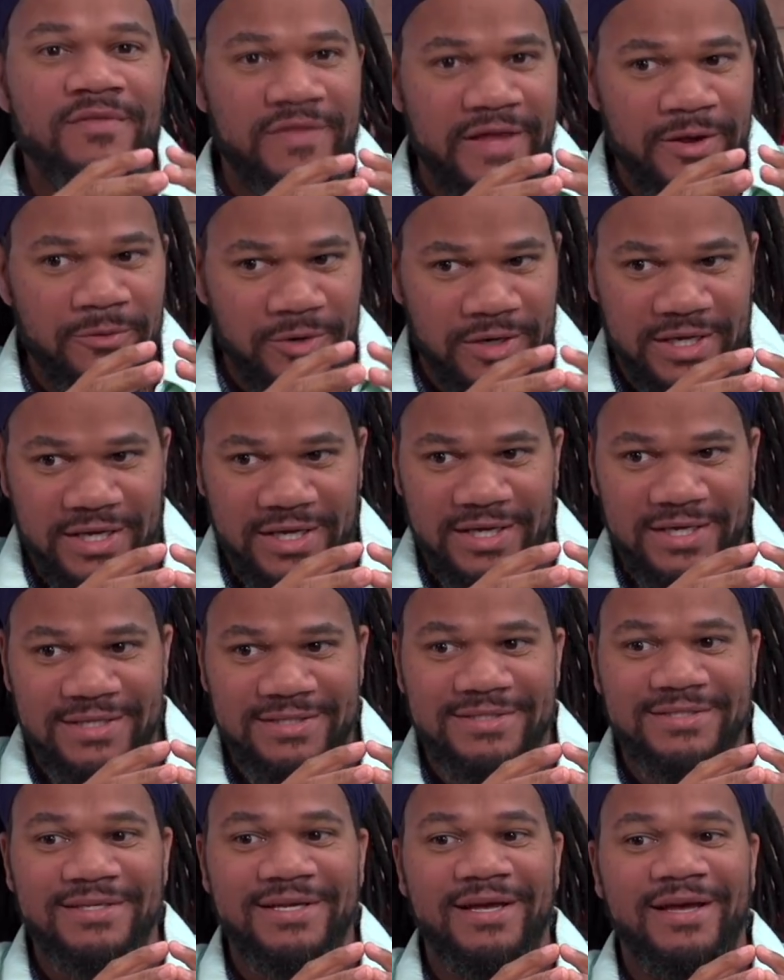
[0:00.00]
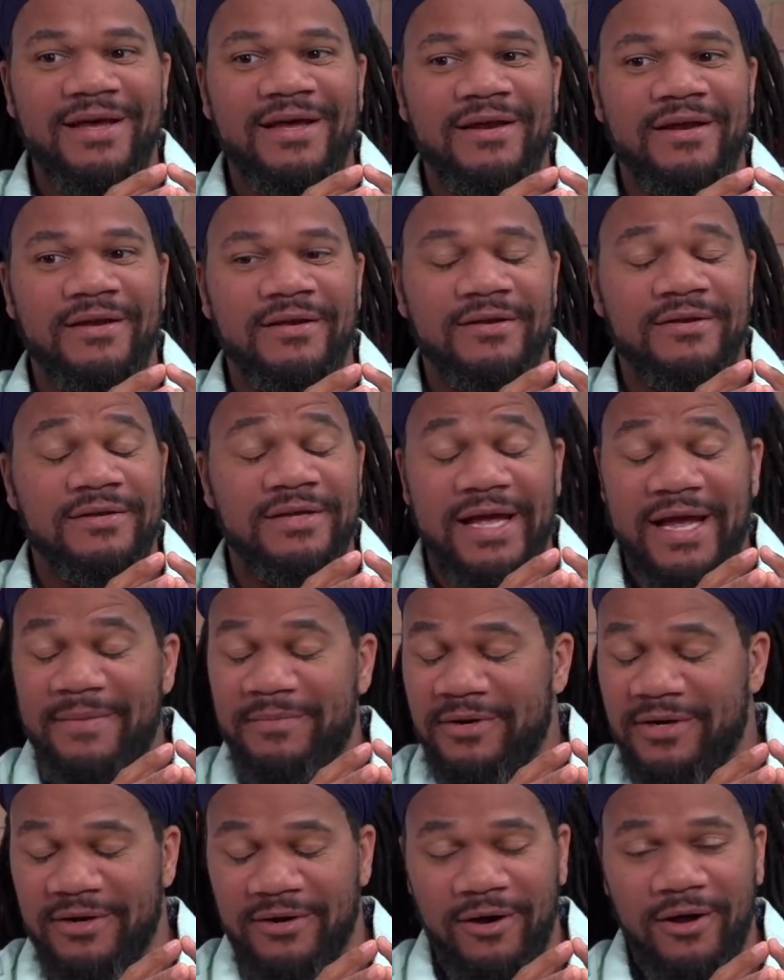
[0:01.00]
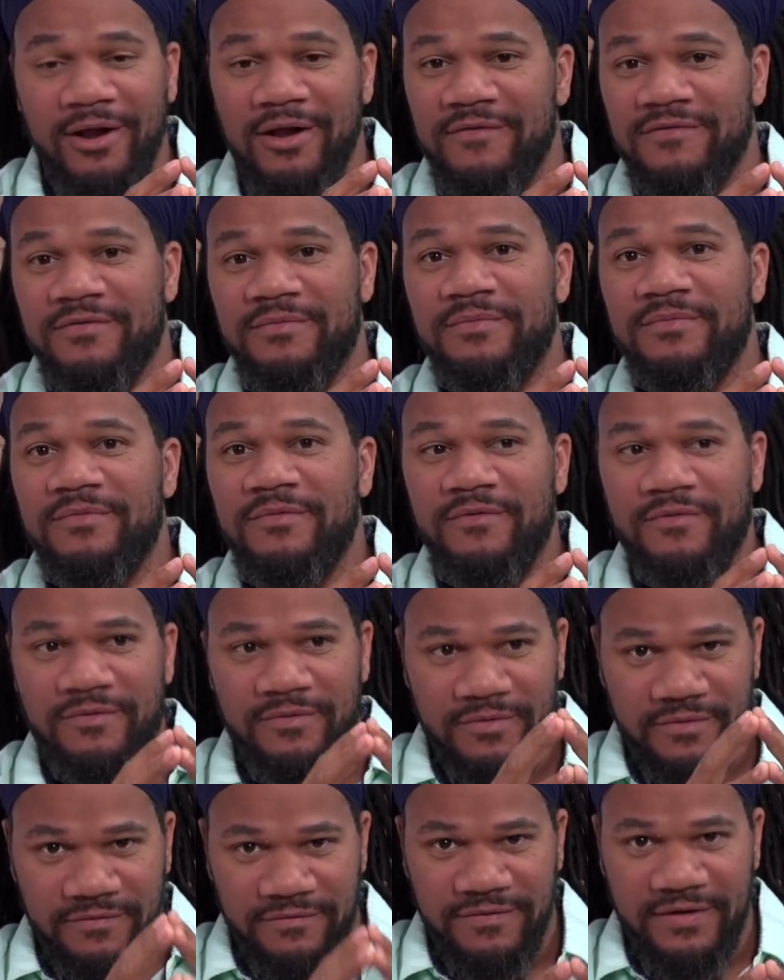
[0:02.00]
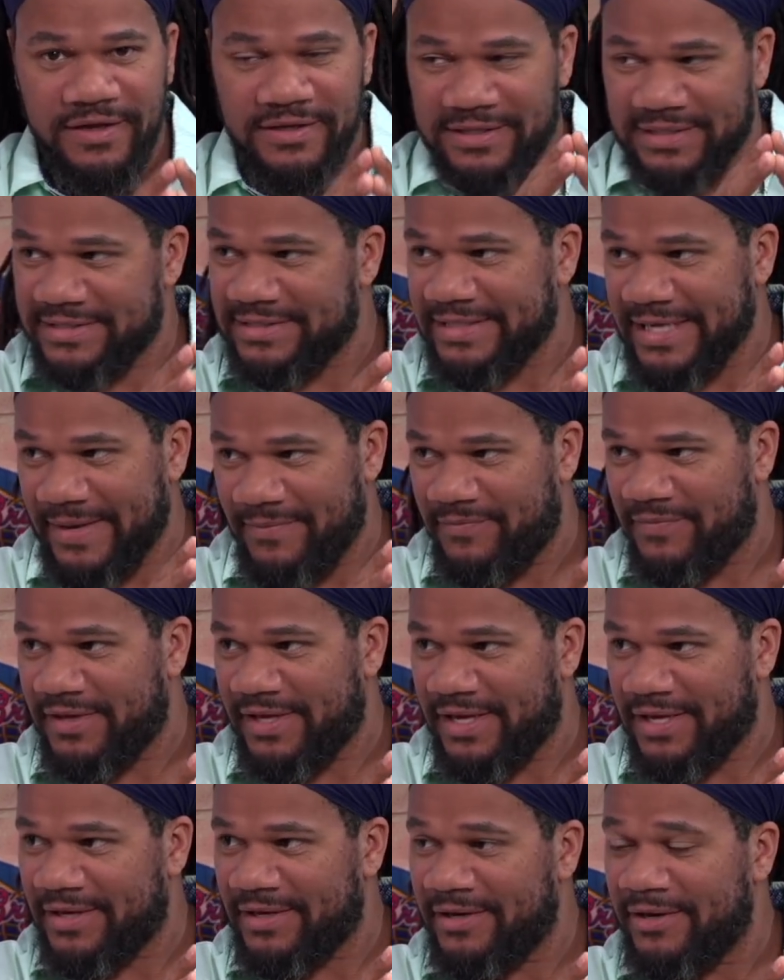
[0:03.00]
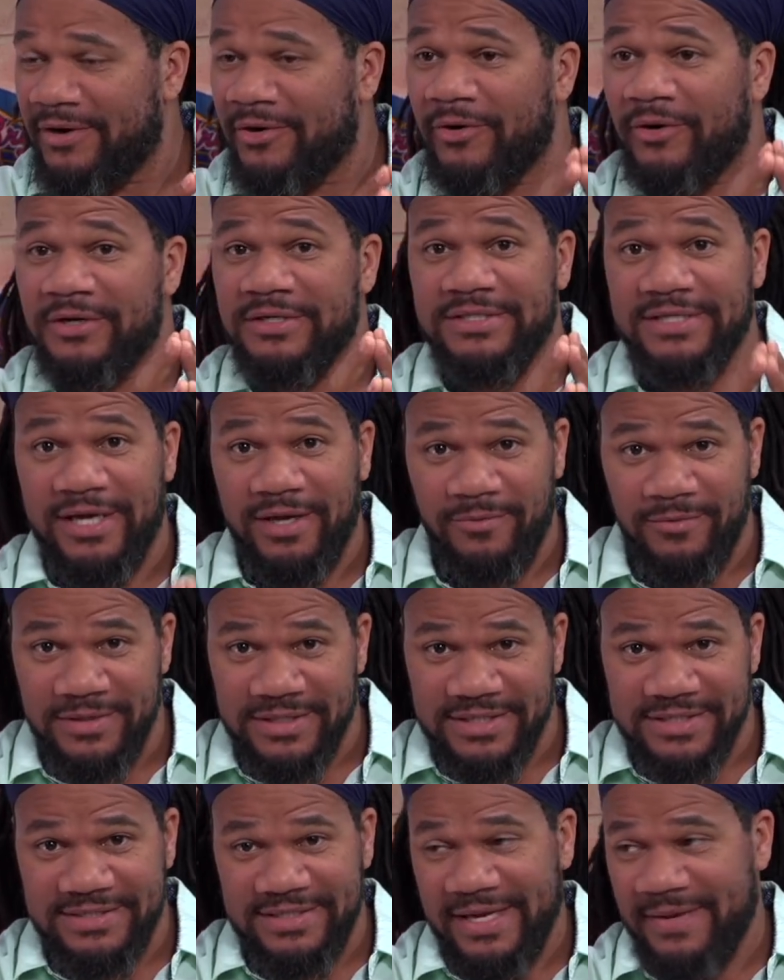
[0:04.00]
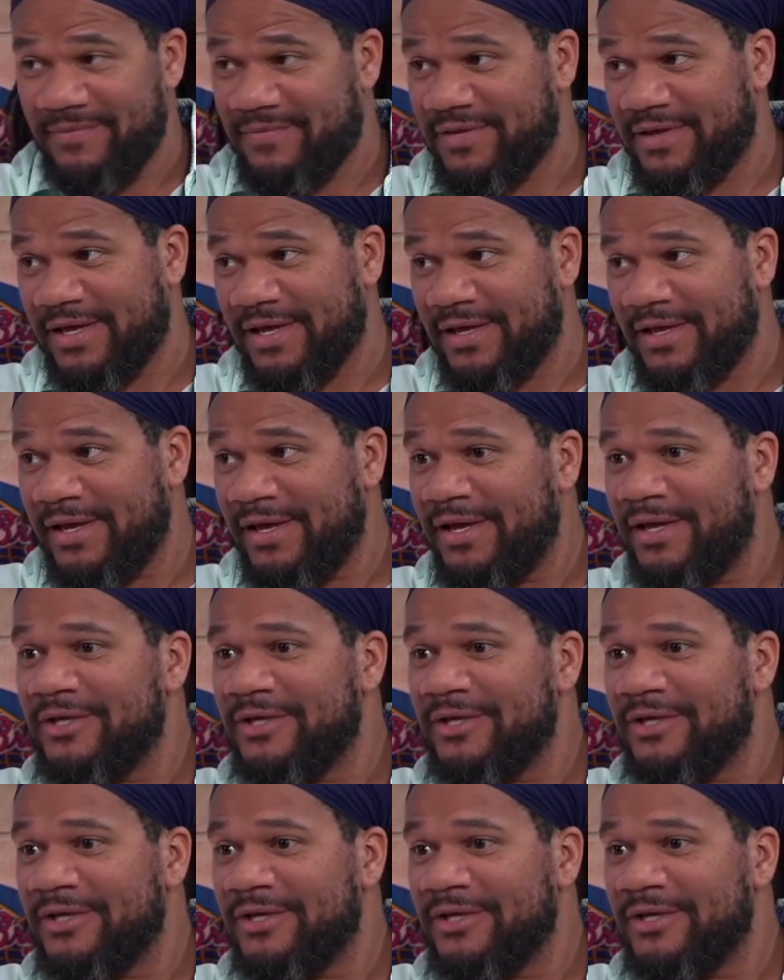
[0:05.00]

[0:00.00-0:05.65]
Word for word: They were kids, and damn near all of them felt the same thing mm. or dealt with the same thing.